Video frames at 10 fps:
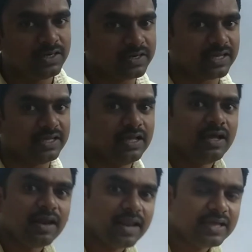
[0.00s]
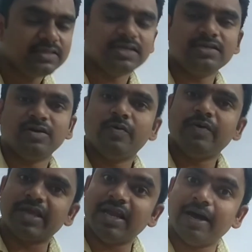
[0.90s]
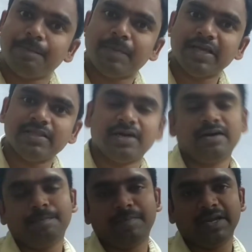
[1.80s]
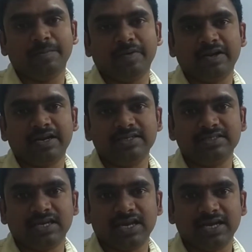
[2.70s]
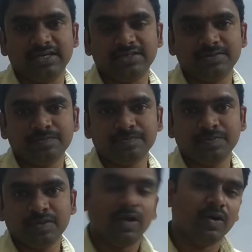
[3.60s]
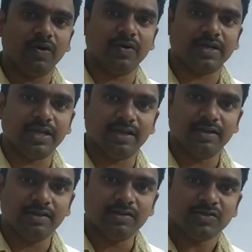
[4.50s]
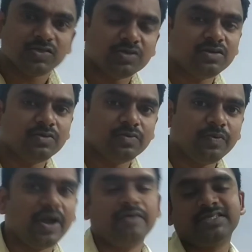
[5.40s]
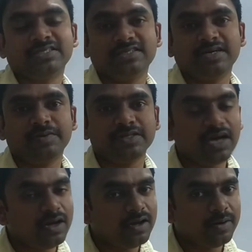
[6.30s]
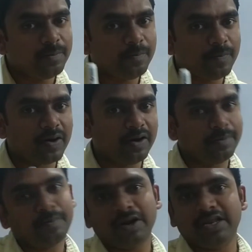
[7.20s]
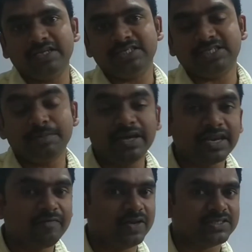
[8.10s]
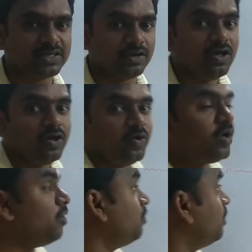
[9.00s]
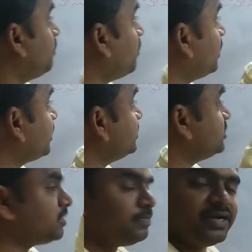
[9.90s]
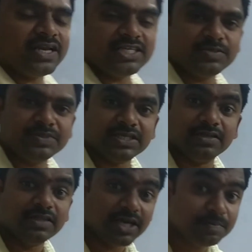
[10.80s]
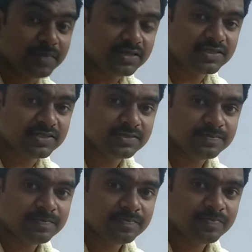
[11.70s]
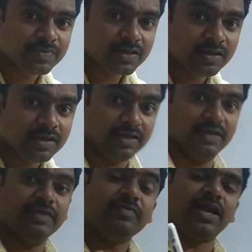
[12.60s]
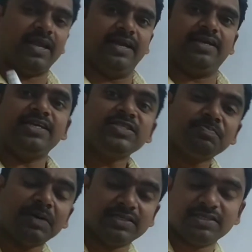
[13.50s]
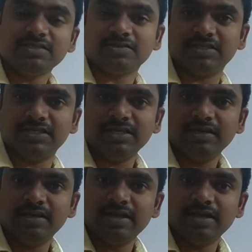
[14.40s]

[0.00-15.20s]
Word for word: Okay, like that we can obtain the plane polarized light. Okay, so we have discussed about the polarization by reflection. Now, polarization by transmission. That means if the light is passing through the